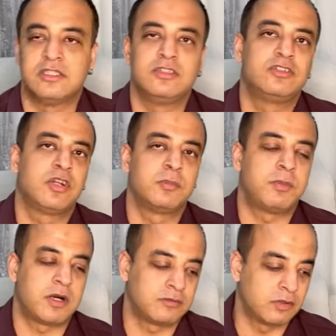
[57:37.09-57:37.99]
initial
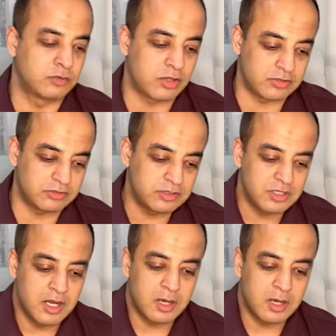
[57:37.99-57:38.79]
part of the transit,